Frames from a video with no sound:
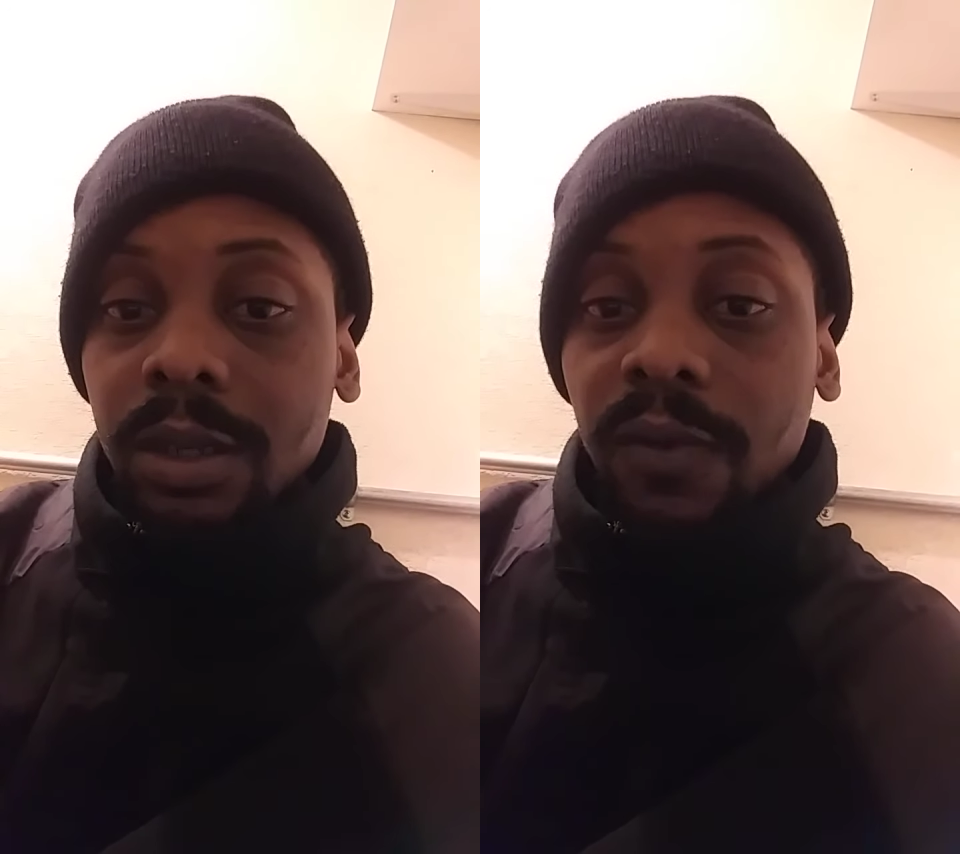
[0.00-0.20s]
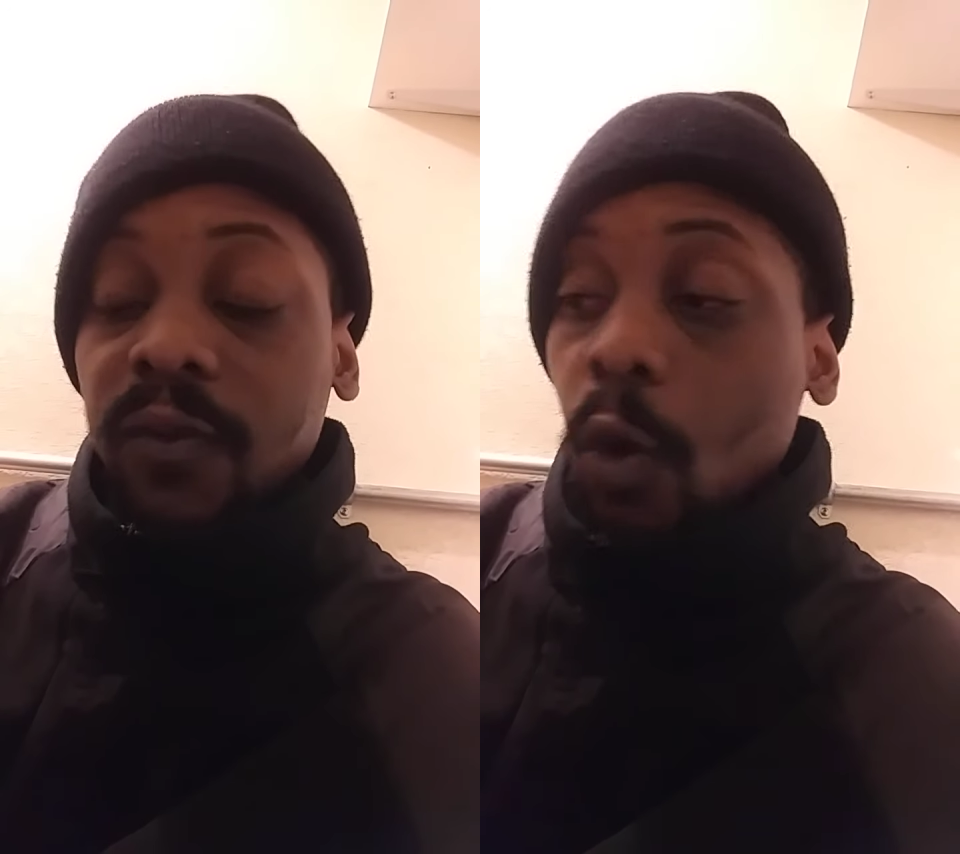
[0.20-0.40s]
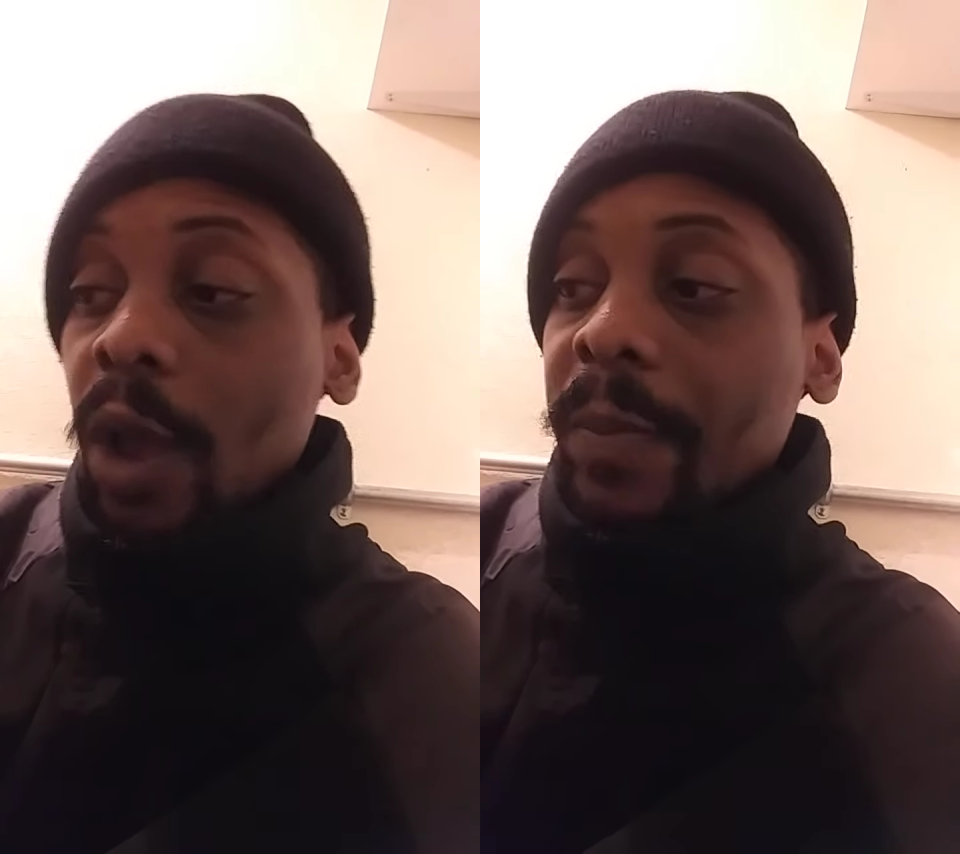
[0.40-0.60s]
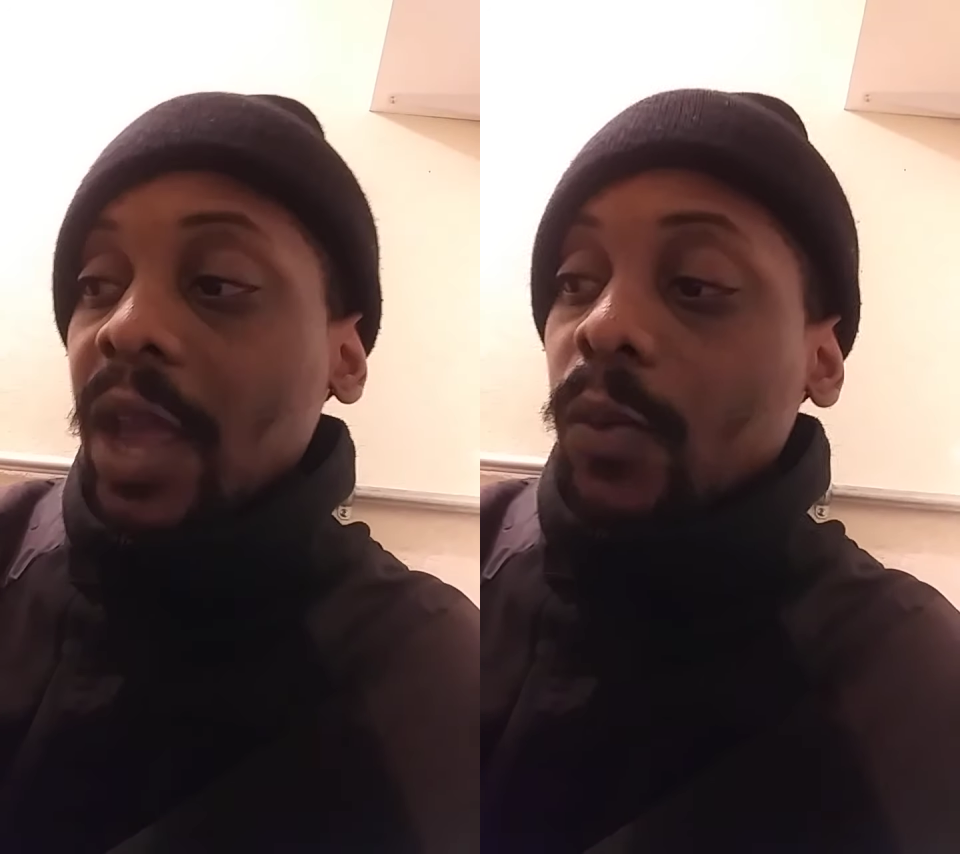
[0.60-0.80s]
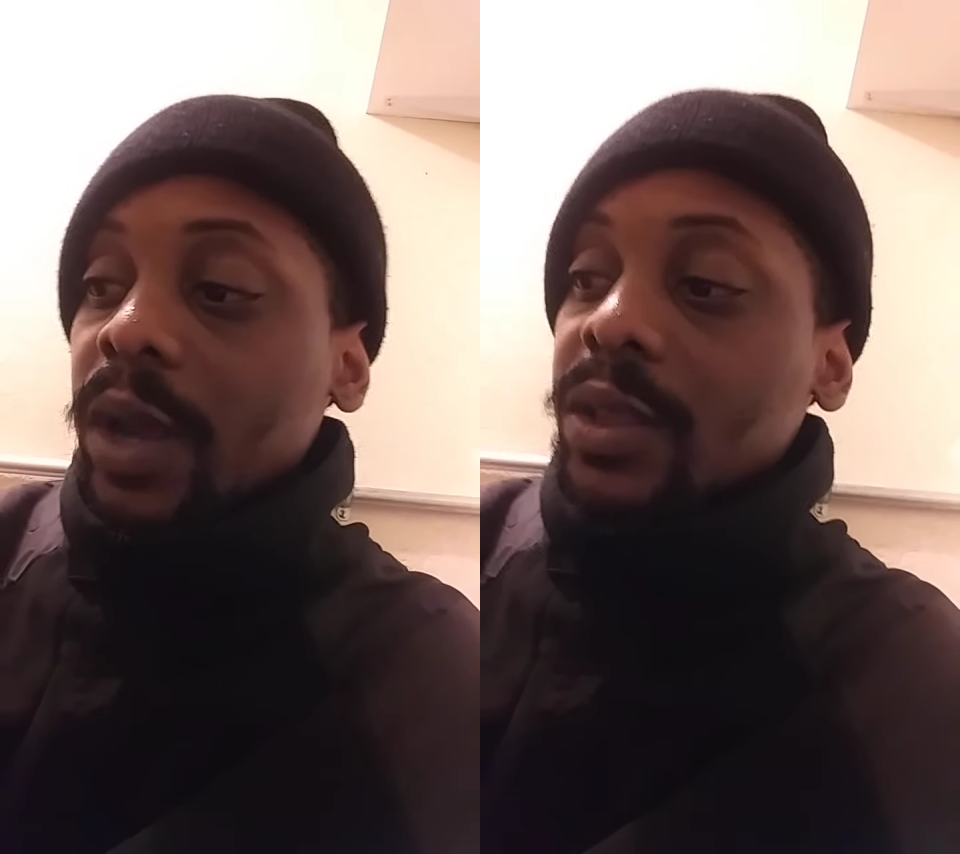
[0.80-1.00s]
Floyd
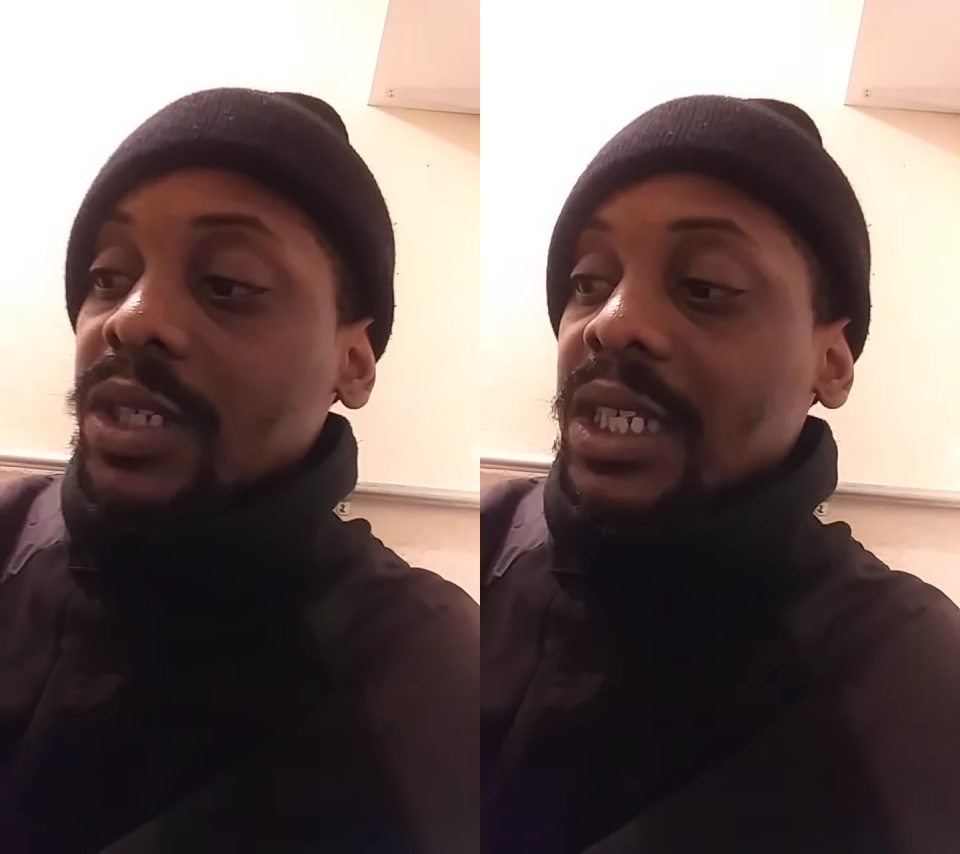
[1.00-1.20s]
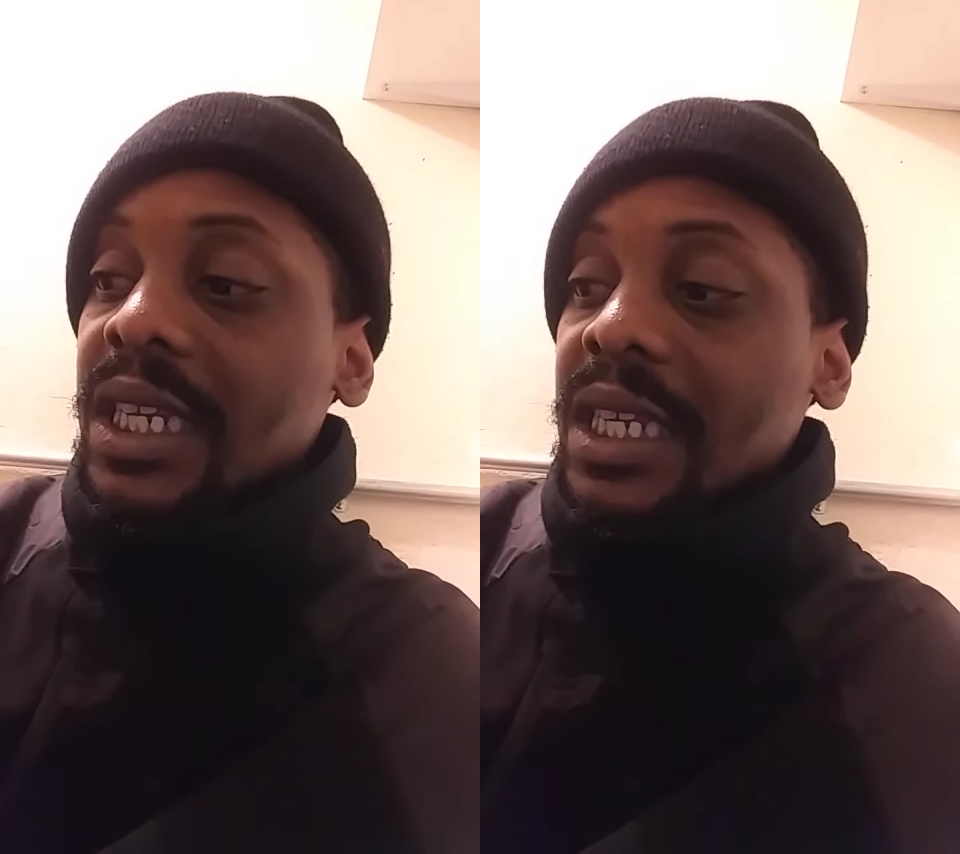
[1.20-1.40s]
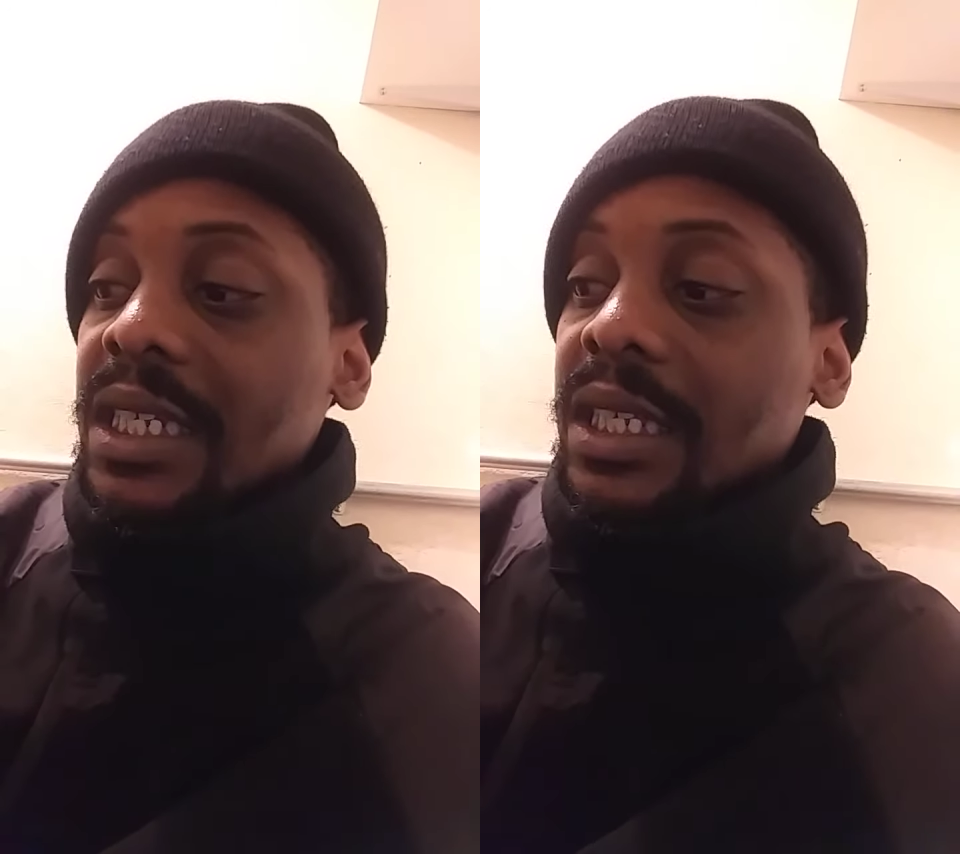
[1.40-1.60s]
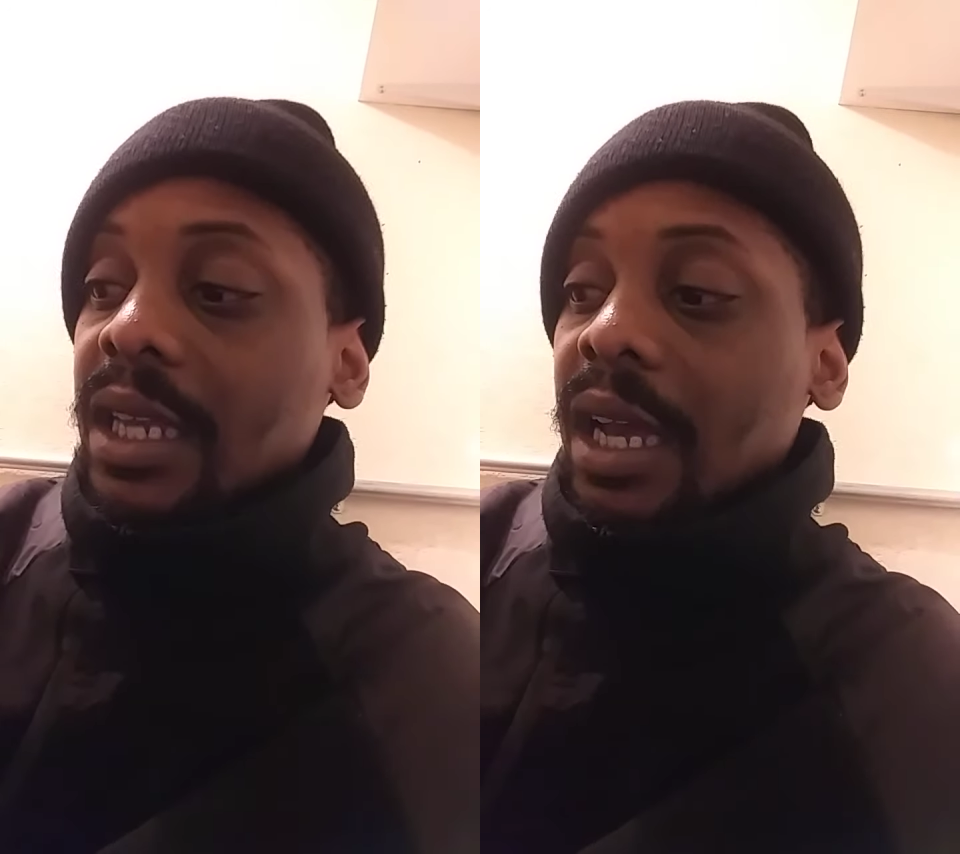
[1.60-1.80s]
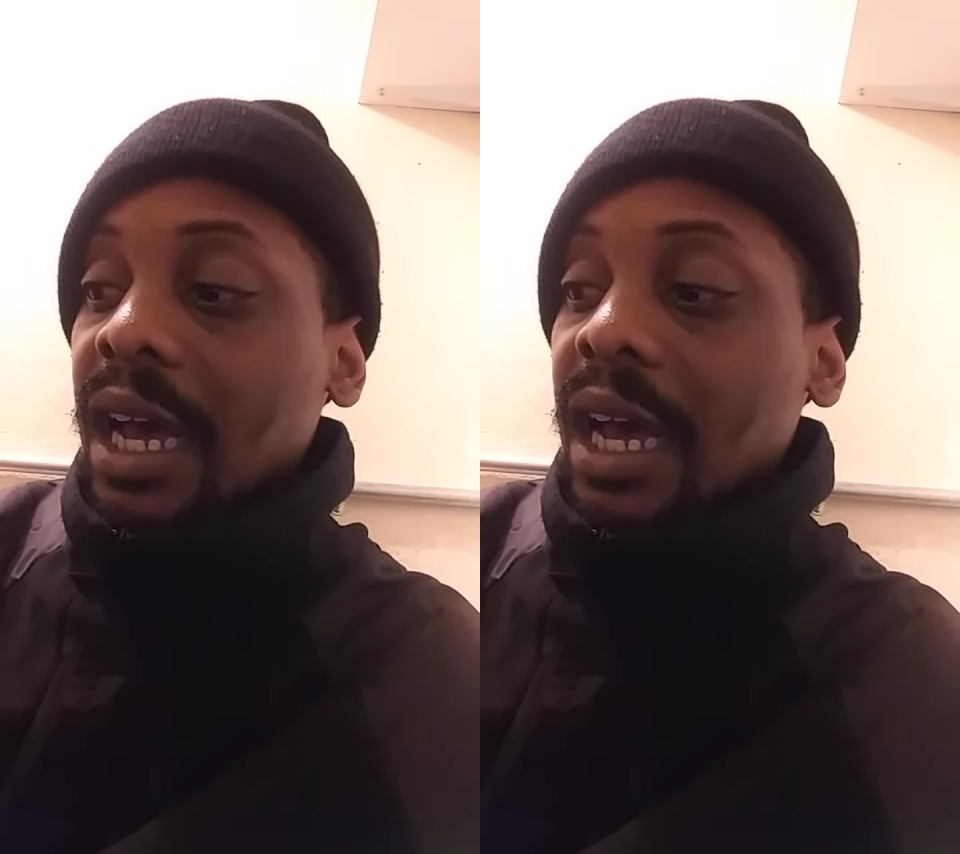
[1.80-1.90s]
Mayweather sees